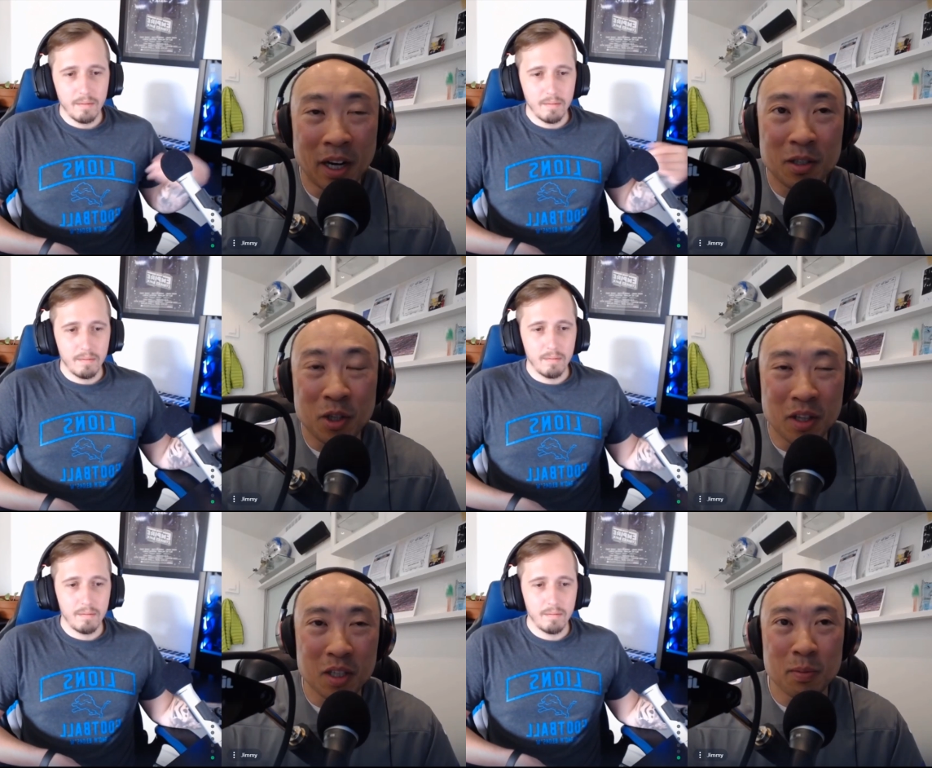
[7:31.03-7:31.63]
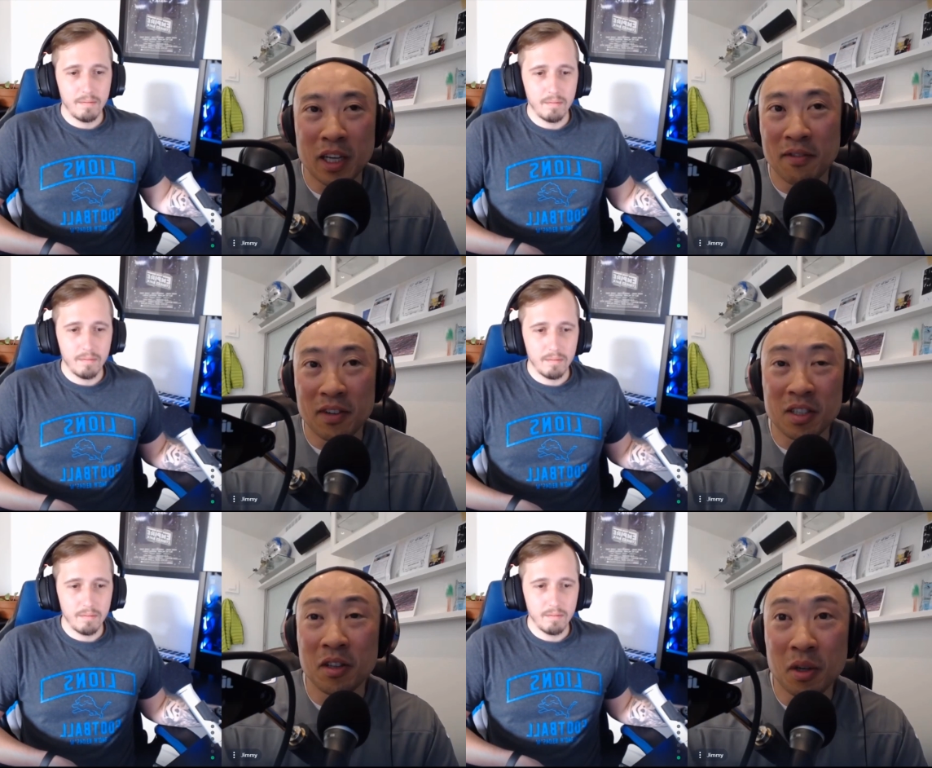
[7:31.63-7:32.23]
Speaker 1: So this might give us
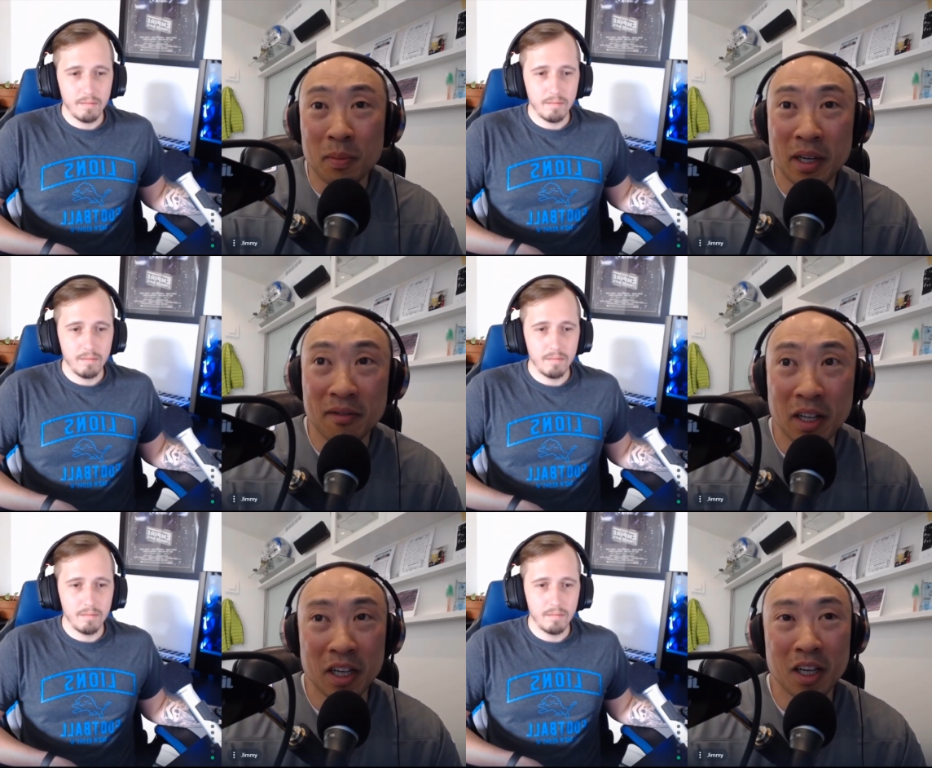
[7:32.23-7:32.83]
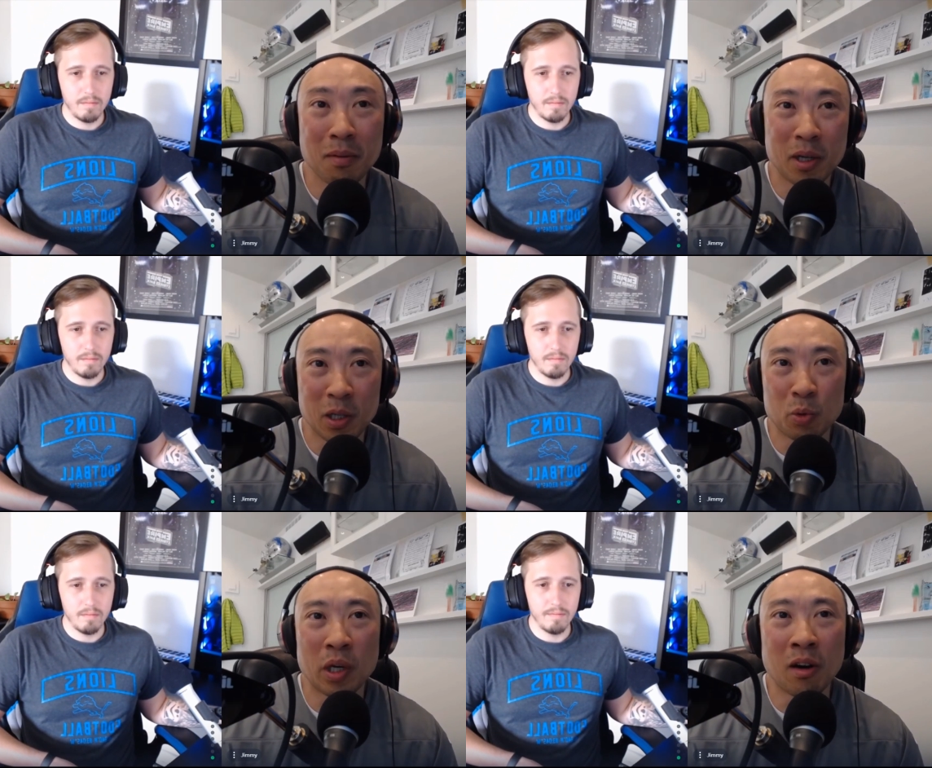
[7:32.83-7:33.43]
a little bit of leg up because
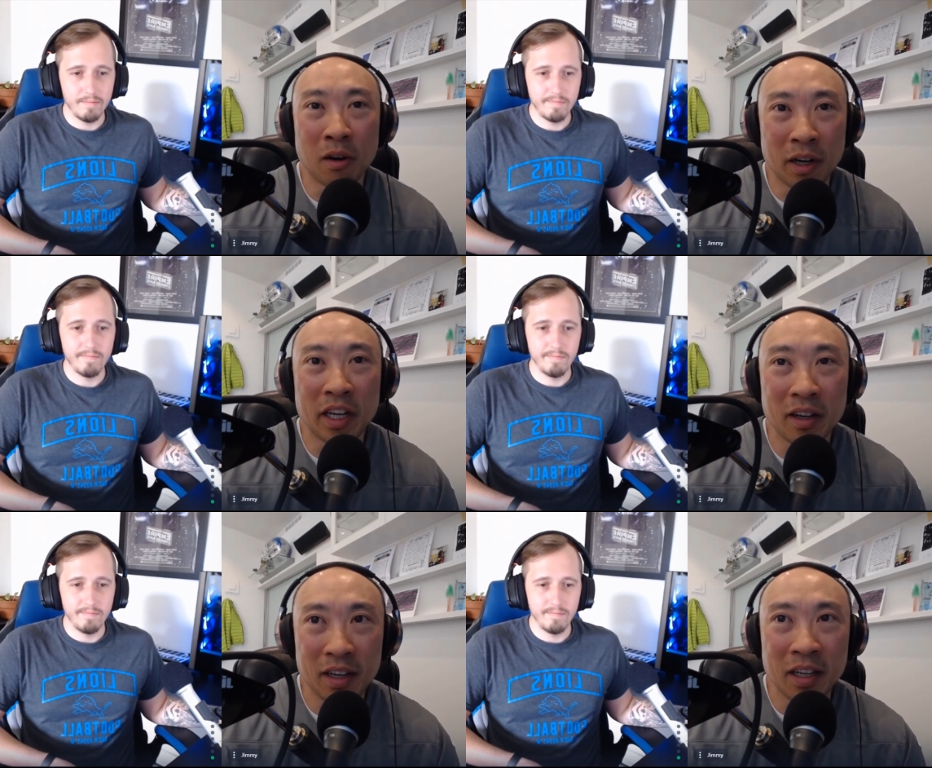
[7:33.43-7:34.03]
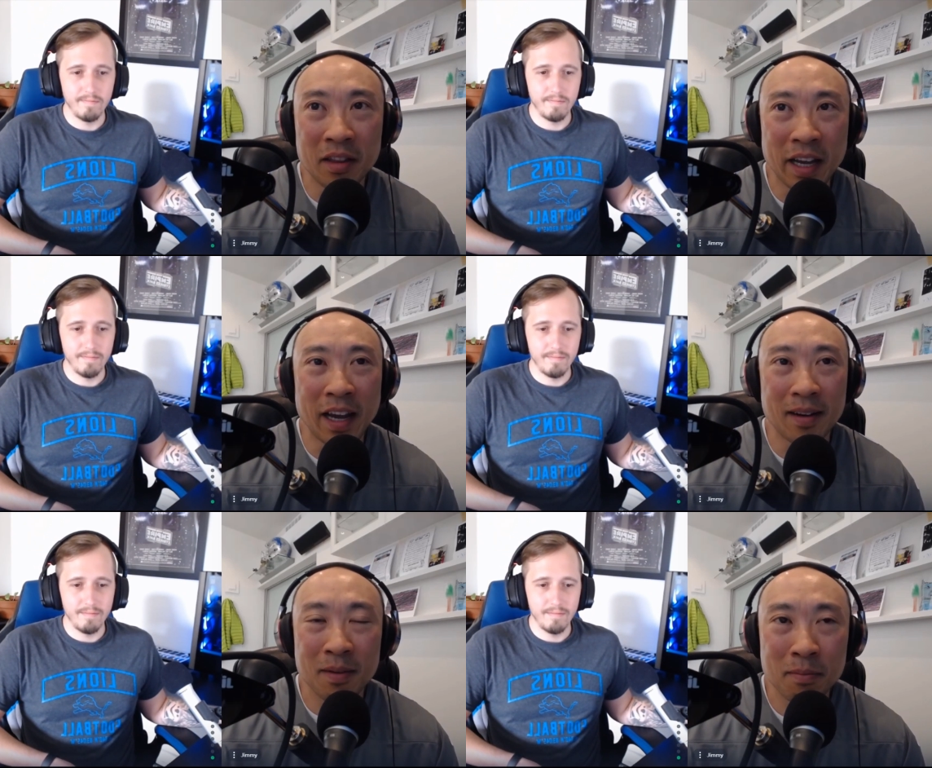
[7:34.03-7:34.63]
we are already in
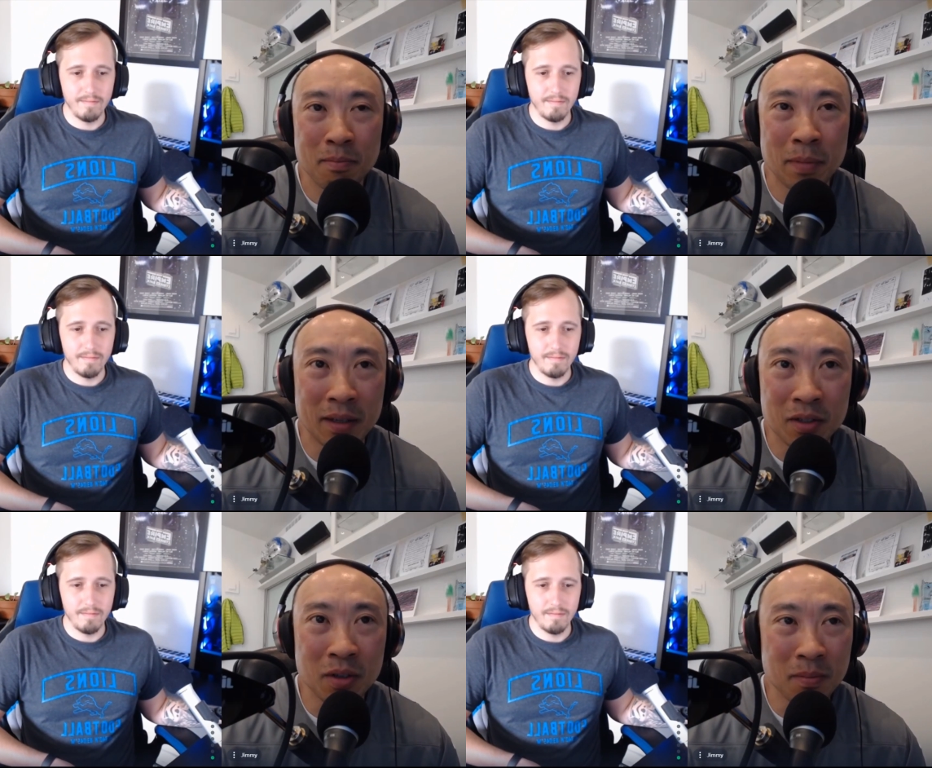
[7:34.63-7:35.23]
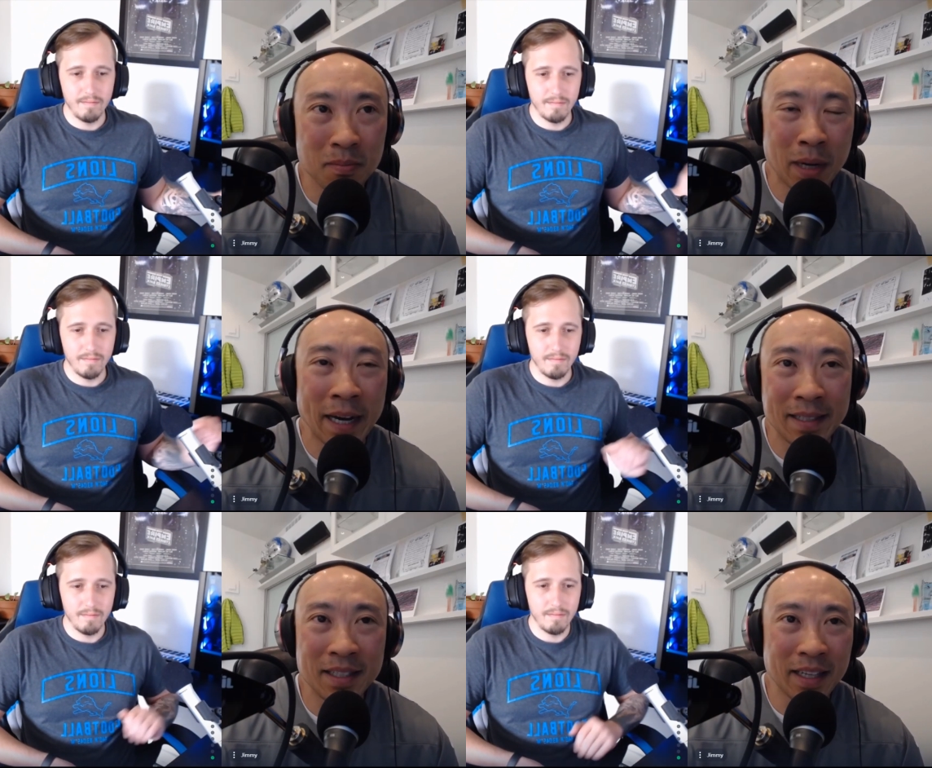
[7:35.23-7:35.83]
that mental
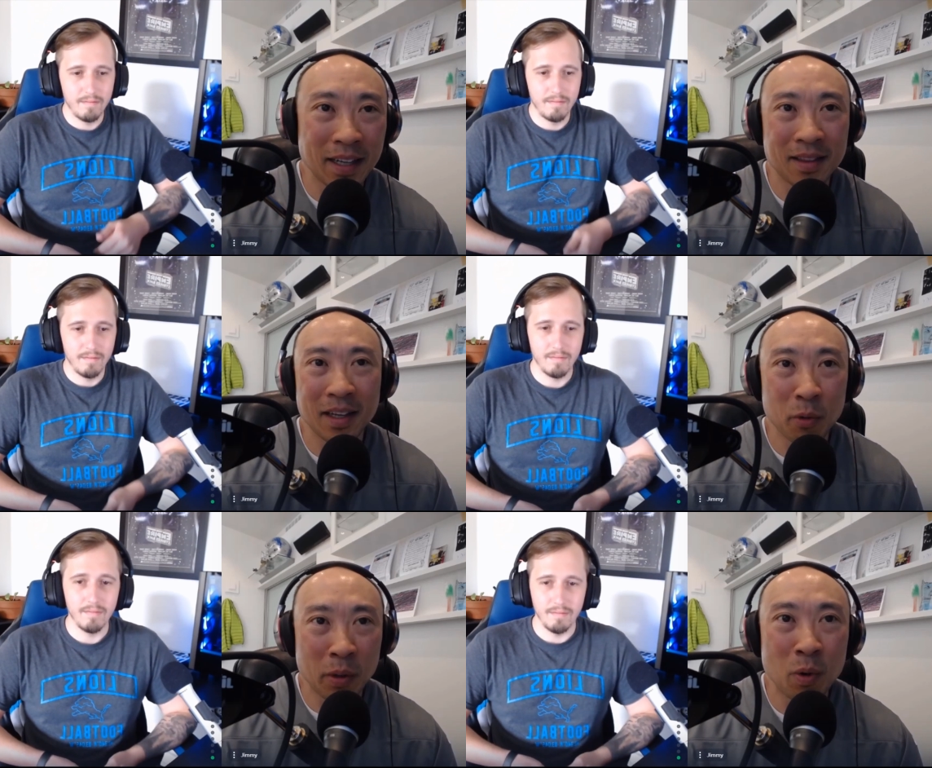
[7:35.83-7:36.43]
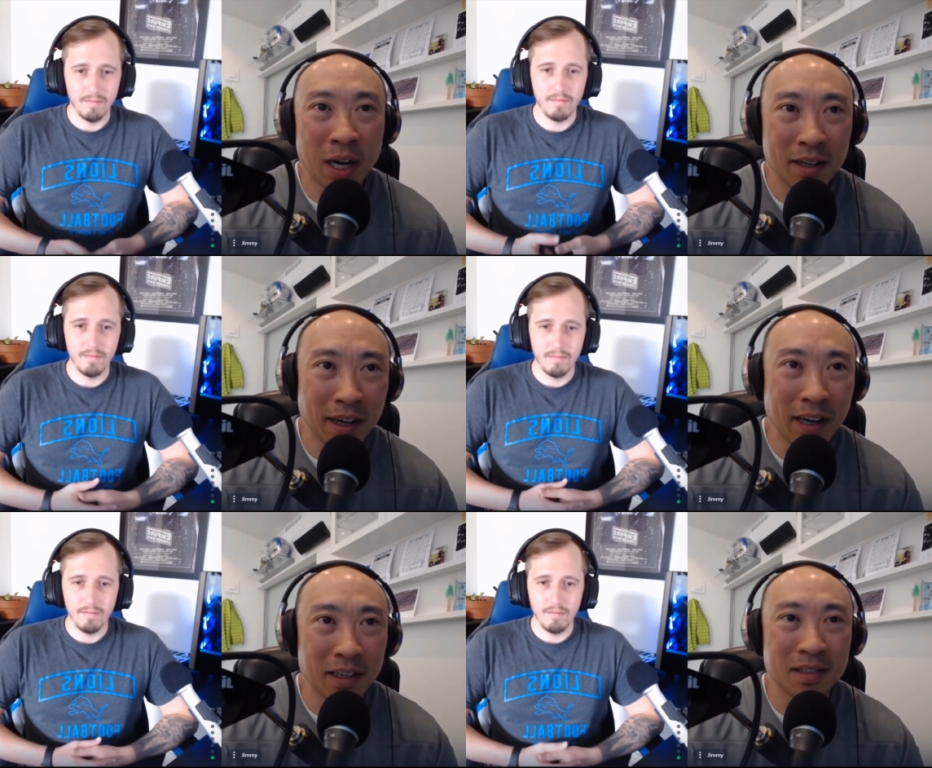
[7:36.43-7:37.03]
mindset that we want
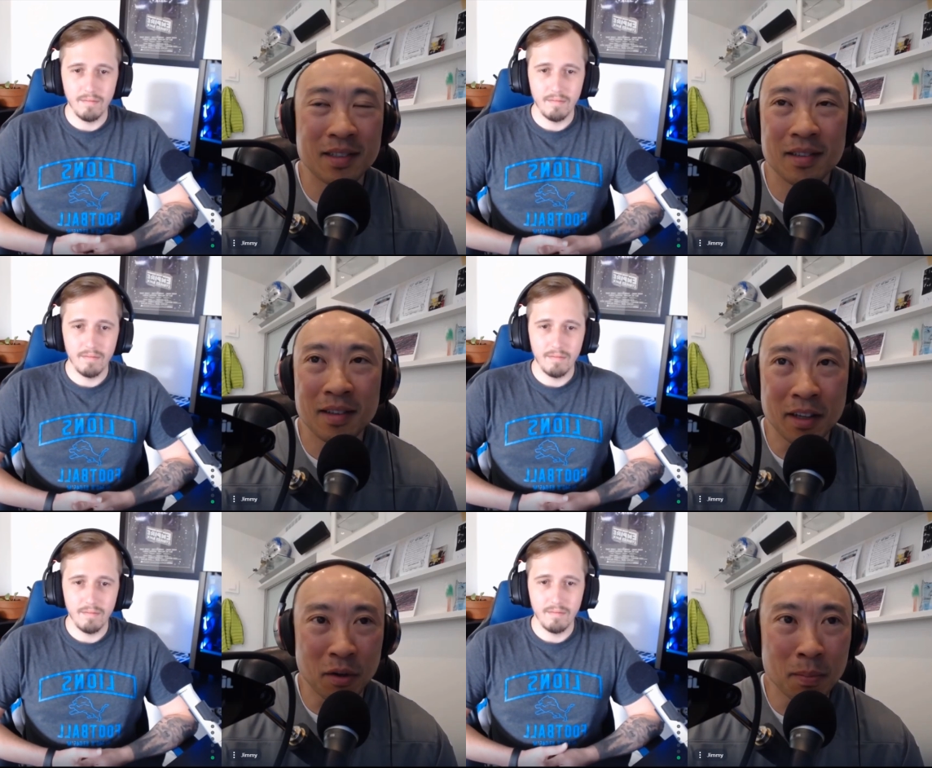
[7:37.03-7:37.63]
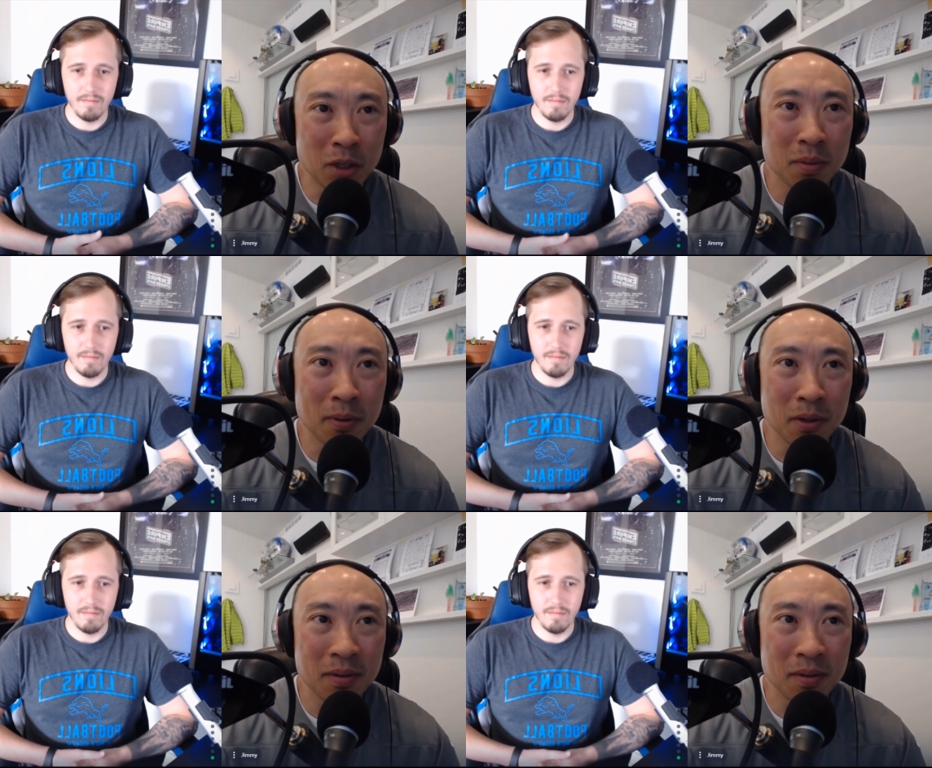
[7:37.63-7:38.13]
guys that are multiple.